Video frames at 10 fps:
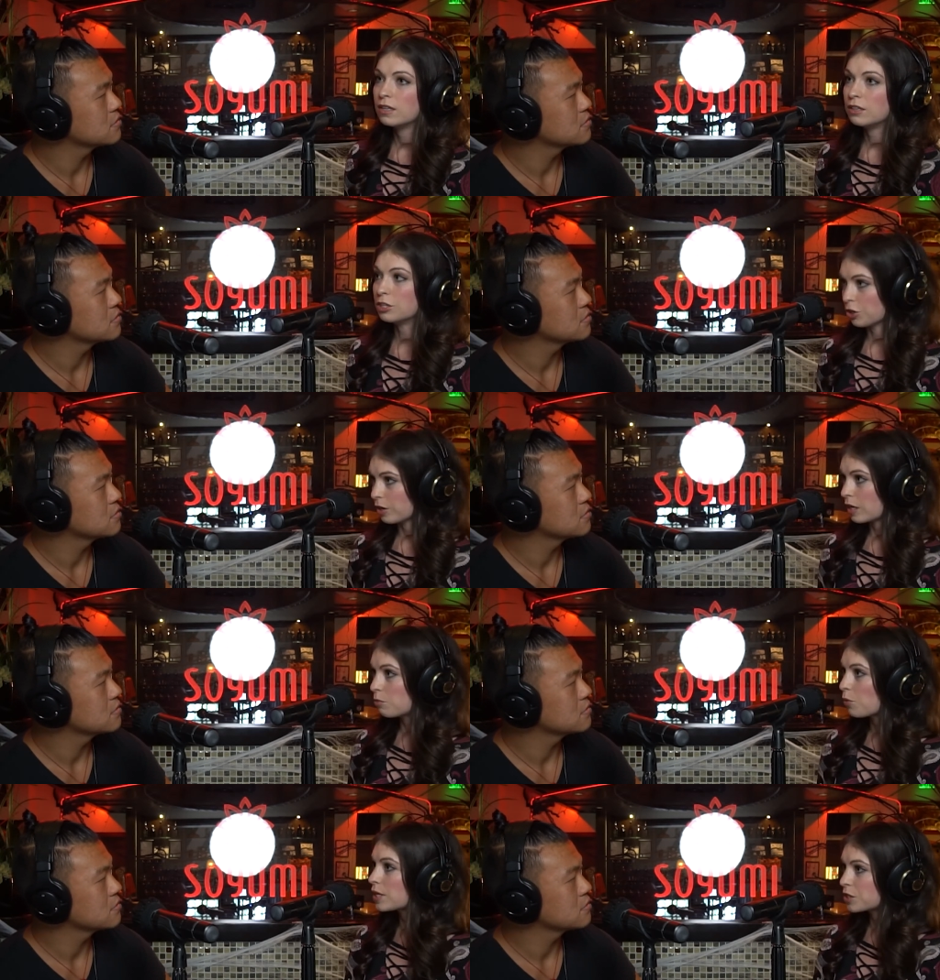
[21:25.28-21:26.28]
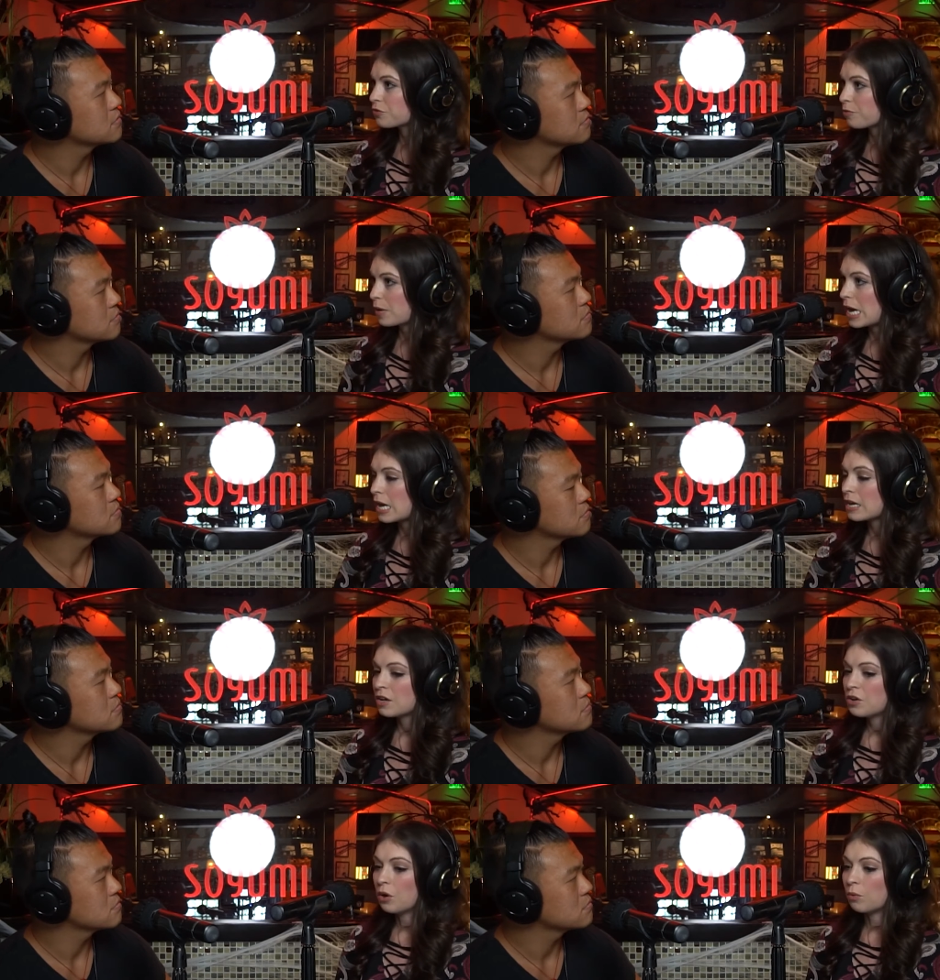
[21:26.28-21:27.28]
Speaker 1: the turning points for me
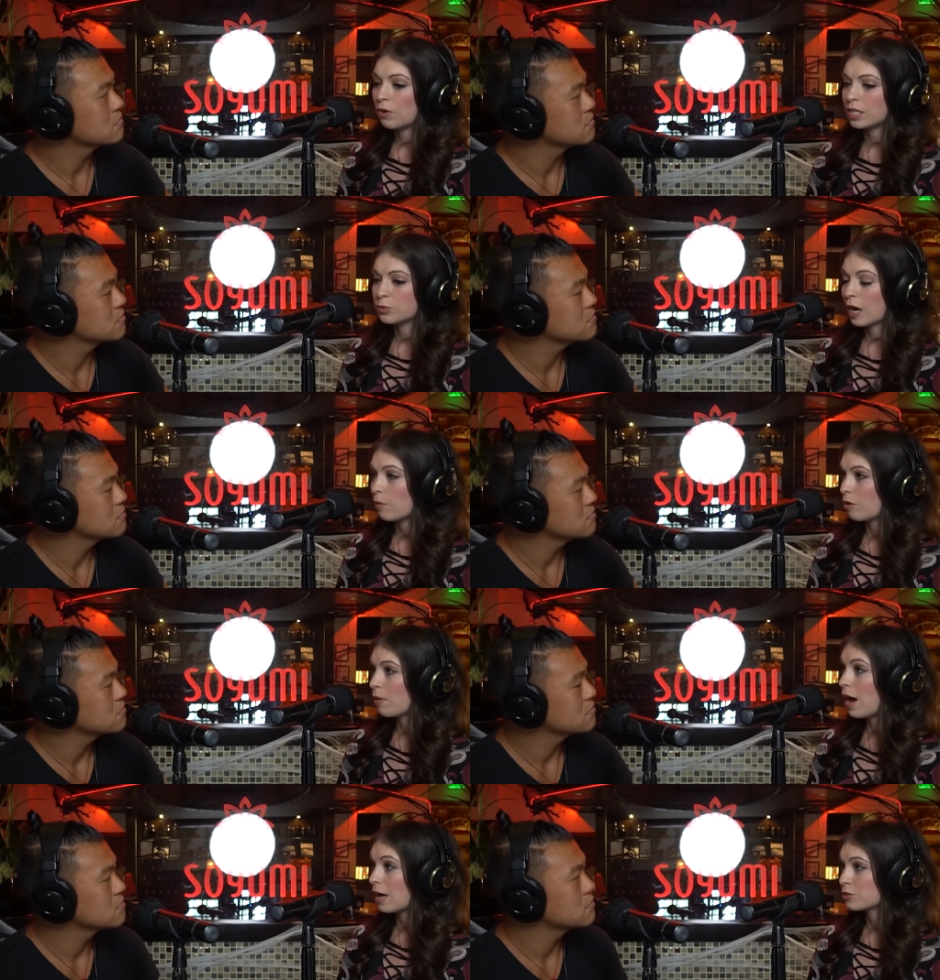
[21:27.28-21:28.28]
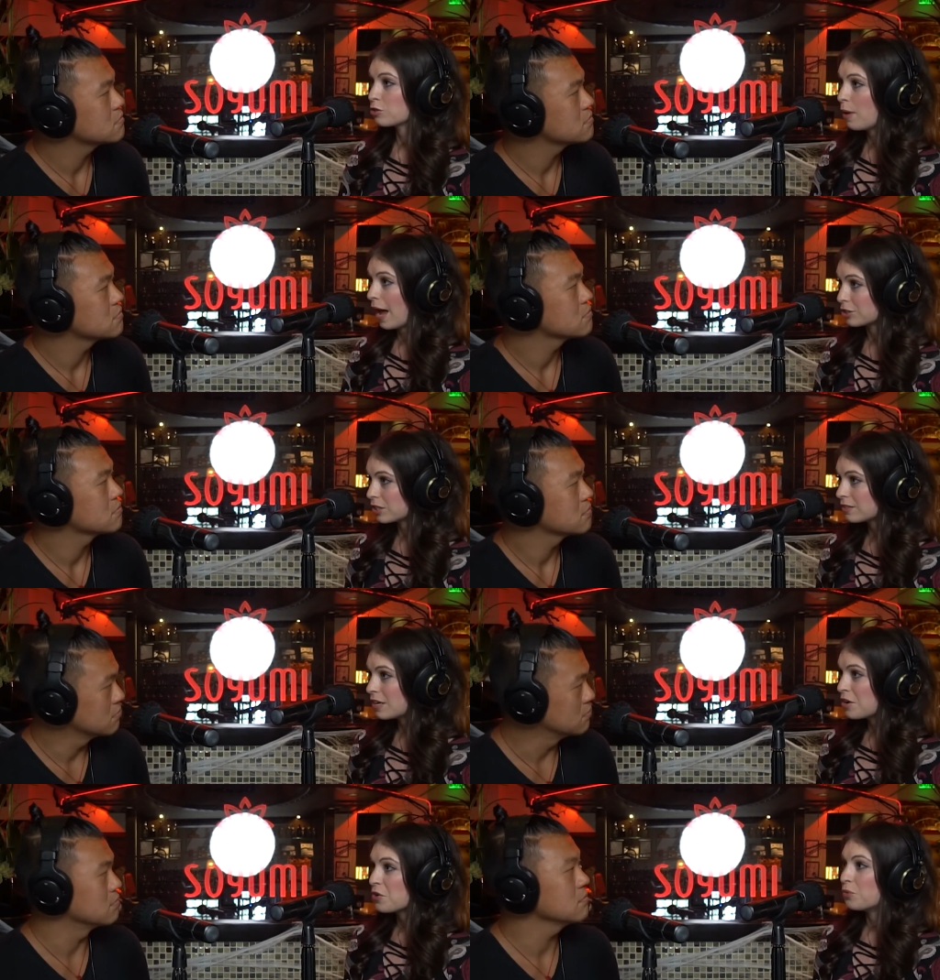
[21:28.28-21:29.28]
was when I won my high school pageant,
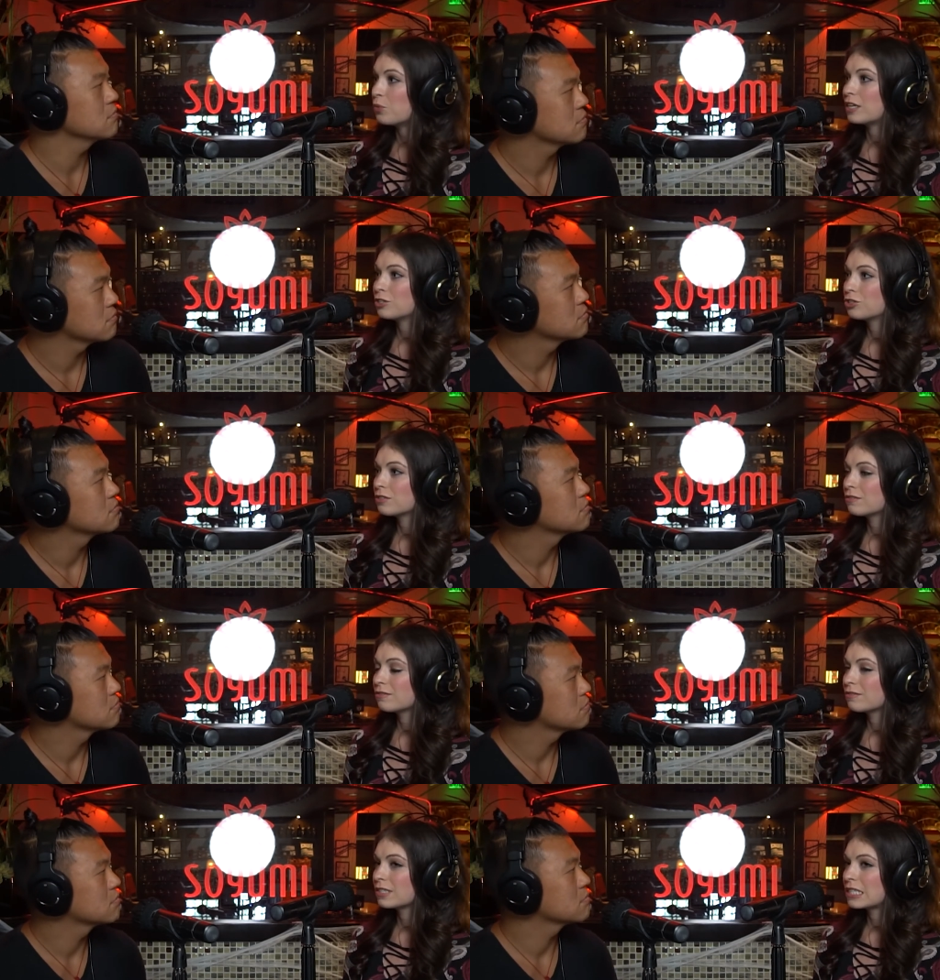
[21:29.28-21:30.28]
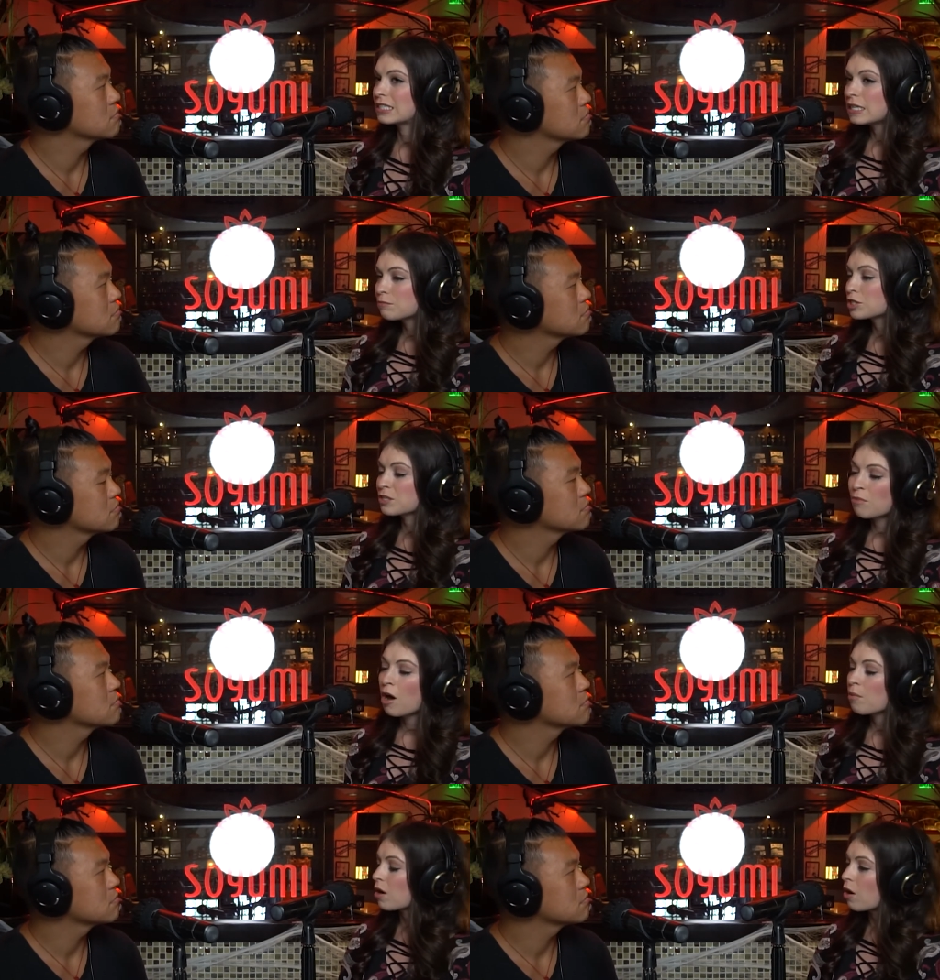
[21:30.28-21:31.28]
mm-hmm. which seems
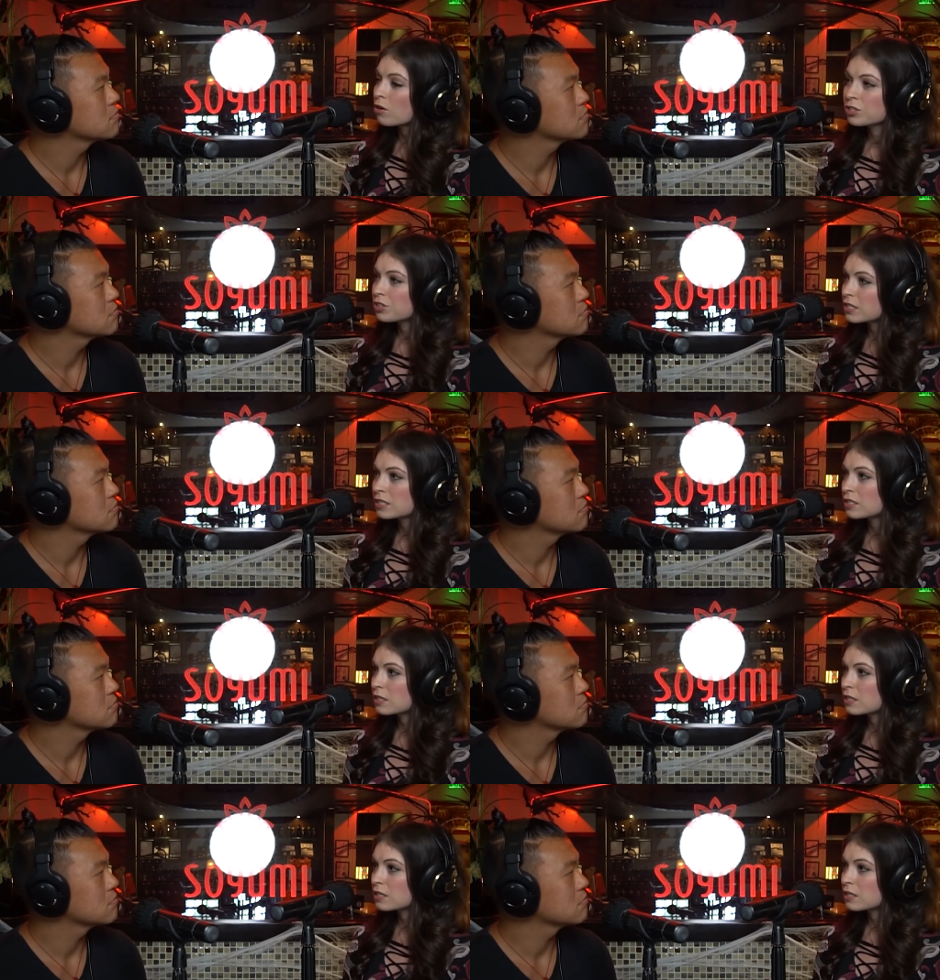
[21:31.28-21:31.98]
small, but also doesn't